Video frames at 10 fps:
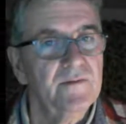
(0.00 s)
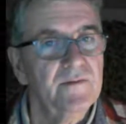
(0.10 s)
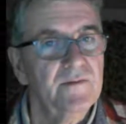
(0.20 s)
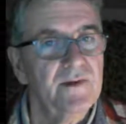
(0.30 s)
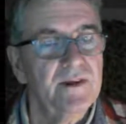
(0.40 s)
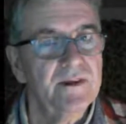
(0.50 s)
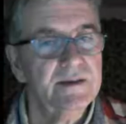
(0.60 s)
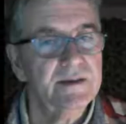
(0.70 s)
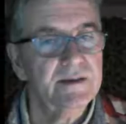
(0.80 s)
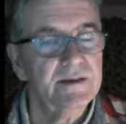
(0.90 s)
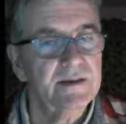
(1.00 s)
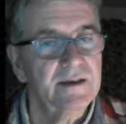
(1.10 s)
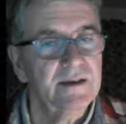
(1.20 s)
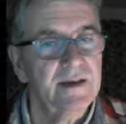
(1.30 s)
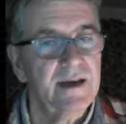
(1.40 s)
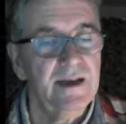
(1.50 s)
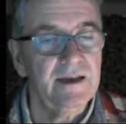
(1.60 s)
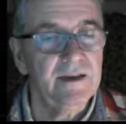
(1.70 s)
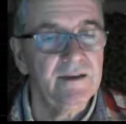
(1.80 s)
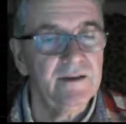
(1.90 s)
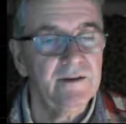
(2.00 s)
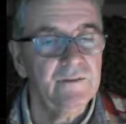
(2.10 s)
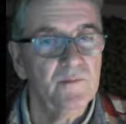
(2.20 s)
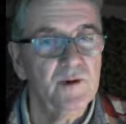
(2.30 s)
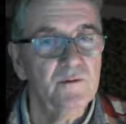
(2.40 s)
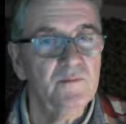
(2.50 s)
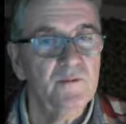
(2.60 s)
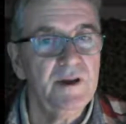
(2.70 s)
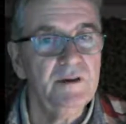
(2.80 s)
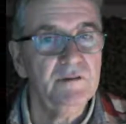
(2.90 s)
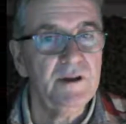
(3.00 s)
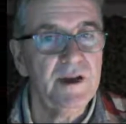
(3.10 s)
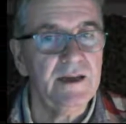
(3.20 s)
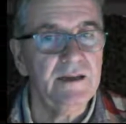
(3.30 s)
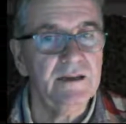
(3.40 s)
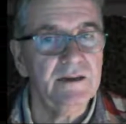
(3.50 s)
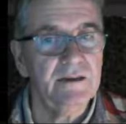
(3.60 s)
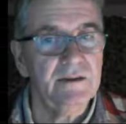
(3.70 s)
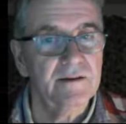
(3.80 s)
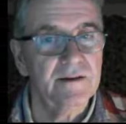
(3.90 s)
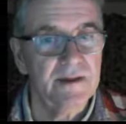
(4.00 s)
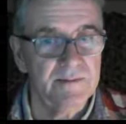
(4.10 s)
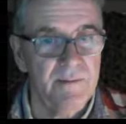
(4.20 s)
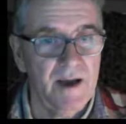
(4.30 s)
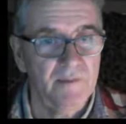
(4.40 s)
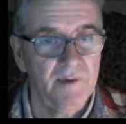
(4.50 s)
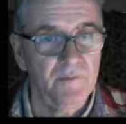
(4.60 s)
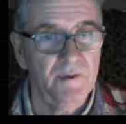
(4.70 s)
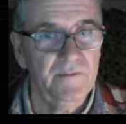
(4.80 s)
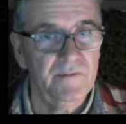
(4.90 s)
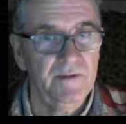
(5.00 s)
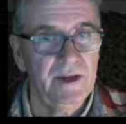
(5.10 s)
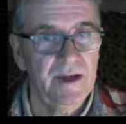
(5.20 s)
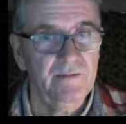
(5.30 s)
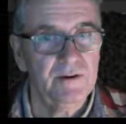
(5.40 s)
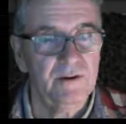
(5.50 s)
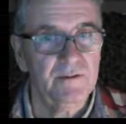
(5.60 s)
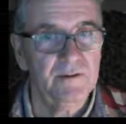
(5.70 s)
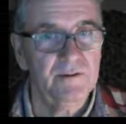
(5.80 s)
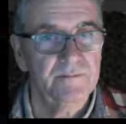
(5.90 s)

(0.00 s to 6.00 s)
This link will recreate this map that we've now got.